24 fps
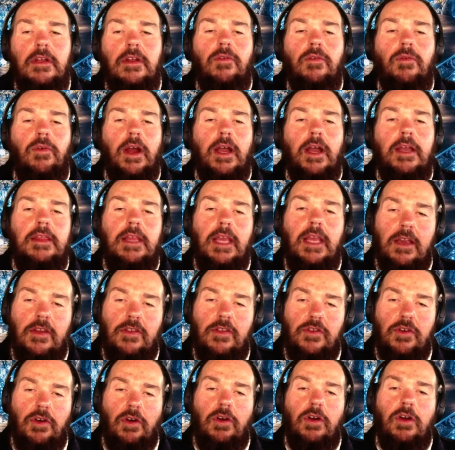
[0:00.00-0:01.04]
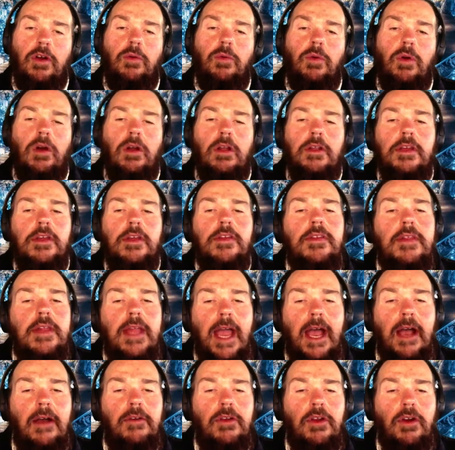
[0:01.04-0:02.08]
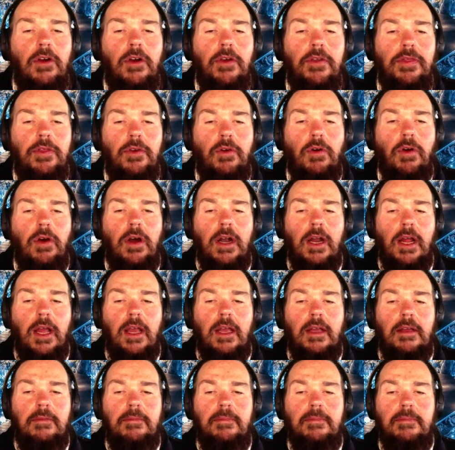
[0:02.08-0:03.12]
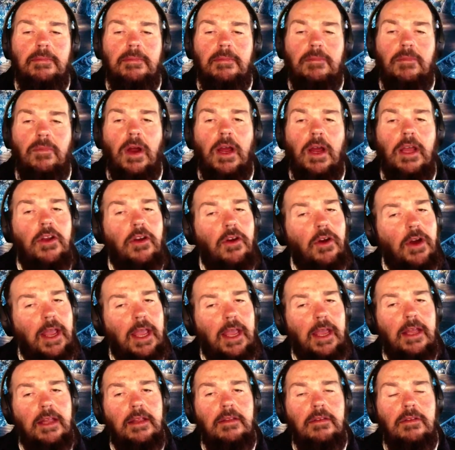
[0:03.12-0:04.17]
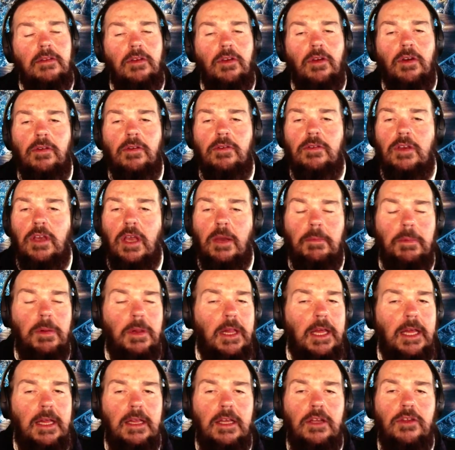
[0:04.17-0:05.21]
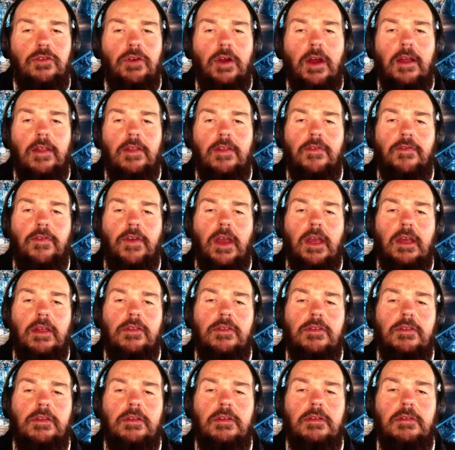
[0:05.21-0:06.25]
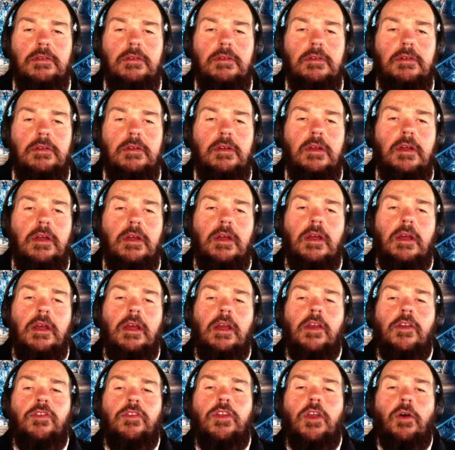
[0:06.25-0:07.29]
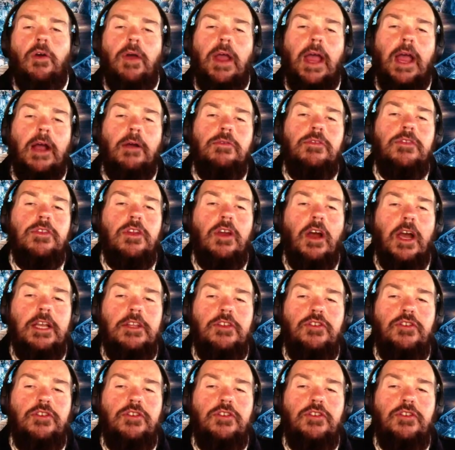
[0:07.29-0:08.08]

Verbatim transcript: right? The external world is now your authority, right? You're in, you're completely transfixed. So outside